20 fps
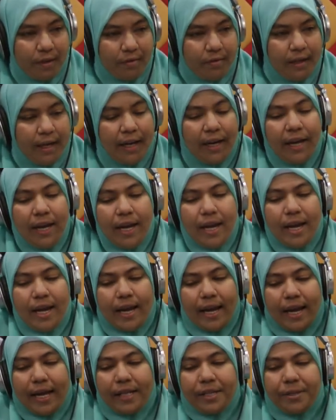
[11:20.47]
Okay,
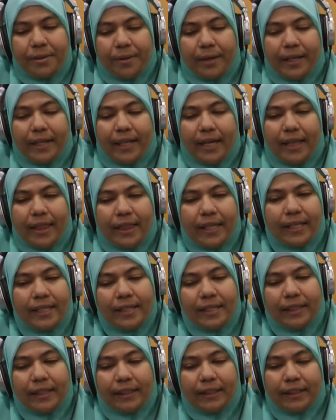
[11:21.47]
and so again,
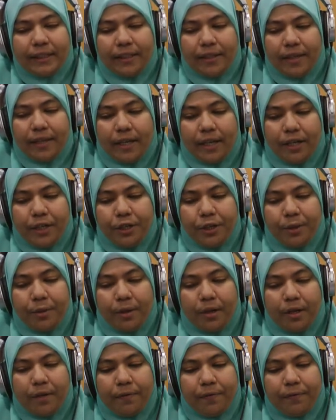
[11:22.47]
this leads to the
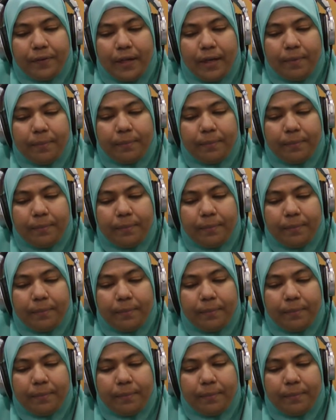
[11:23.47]
issue of